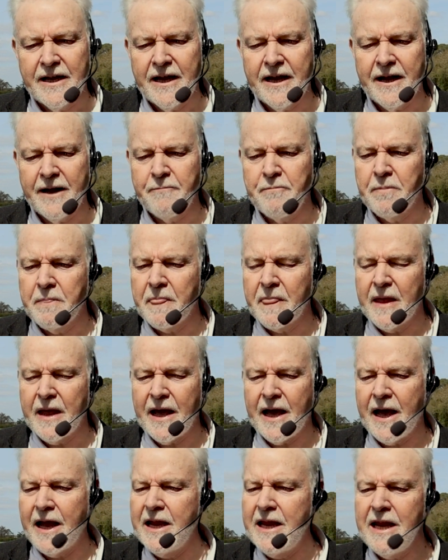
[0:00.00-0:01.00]
Um,
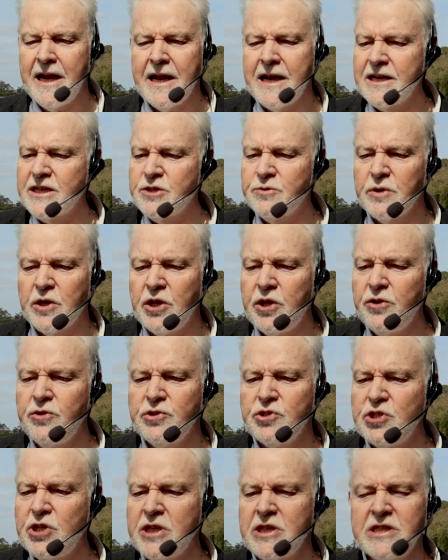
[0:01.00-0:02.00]
and in it to
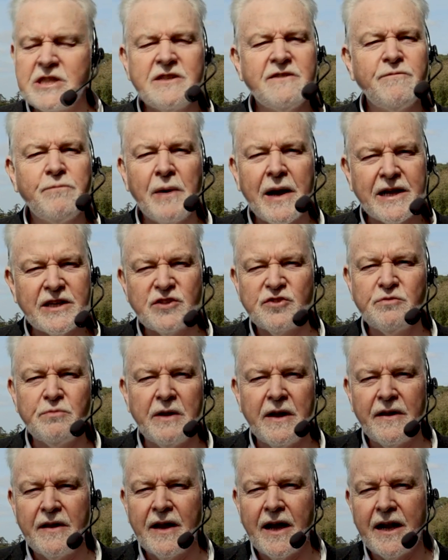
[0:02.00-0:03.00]
accuse Jesus of
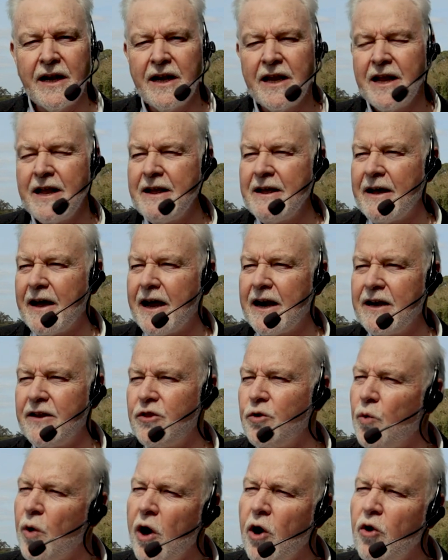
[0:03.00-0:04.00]
blasphemy. And, and, and
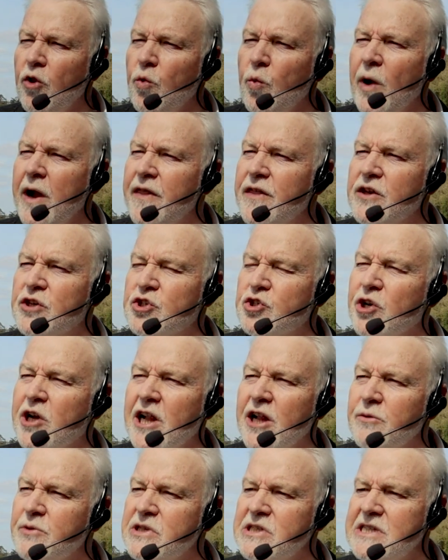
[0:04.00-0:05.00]
the whole way the
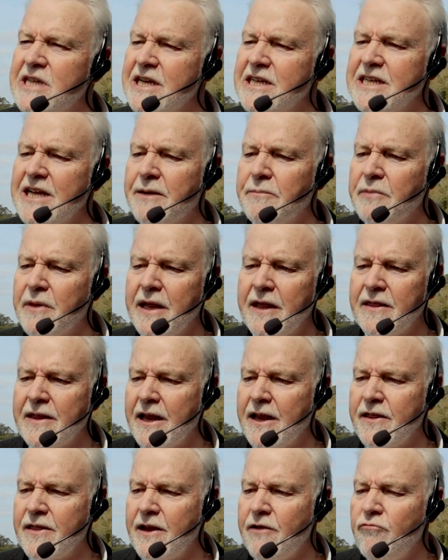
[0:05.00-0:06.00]
trial was set up, they,
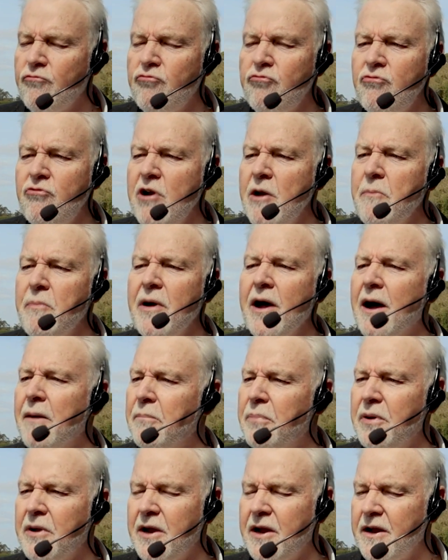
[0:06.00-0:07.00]
they, they rip
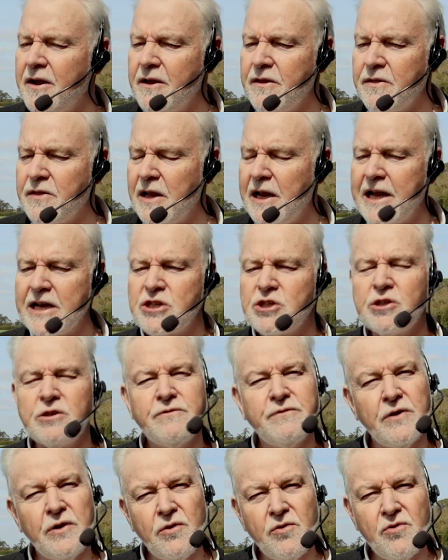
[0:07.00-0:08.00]
up the letter
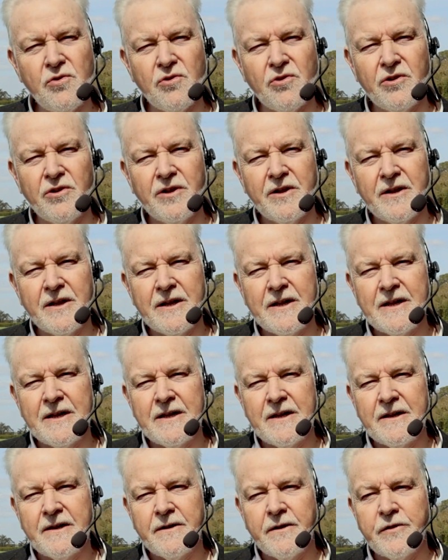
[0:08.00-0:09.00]
of the law,
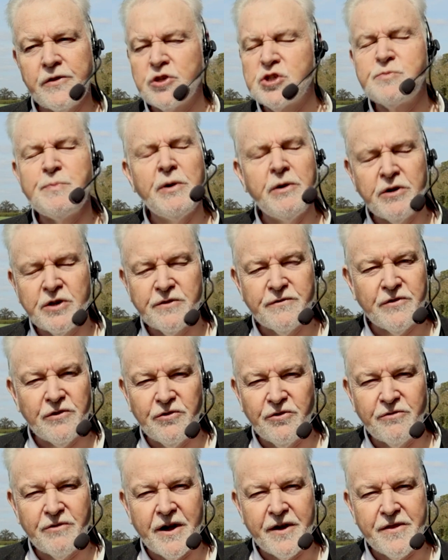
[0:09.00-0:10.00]
or the spirit of the
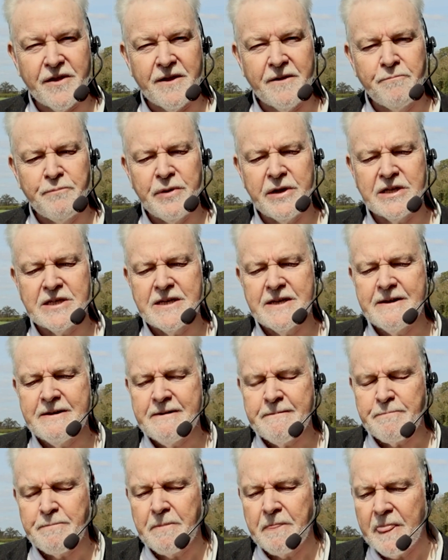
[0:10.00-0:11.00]
law rather. But,
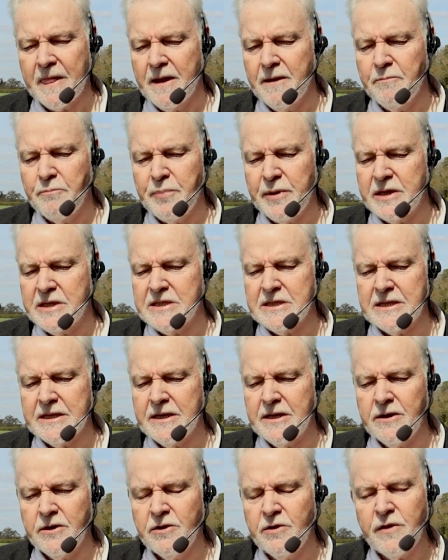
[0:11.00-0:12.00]
but
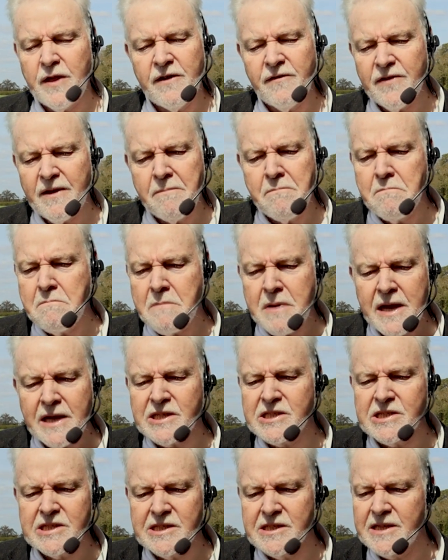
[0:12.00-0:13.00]
you know, they, they
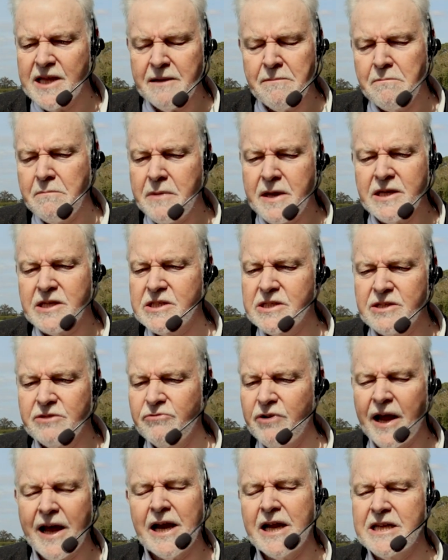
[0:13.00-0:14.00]
miss, they miss the
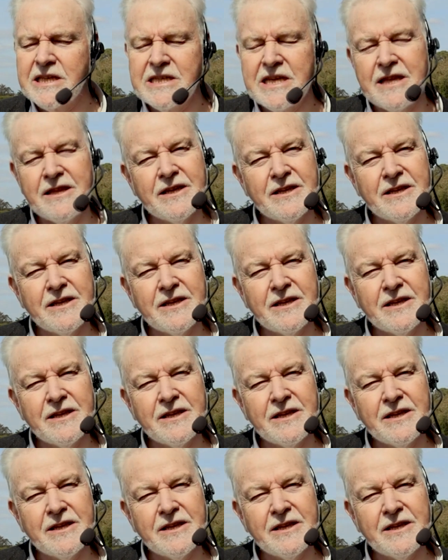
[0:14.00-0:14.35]
reality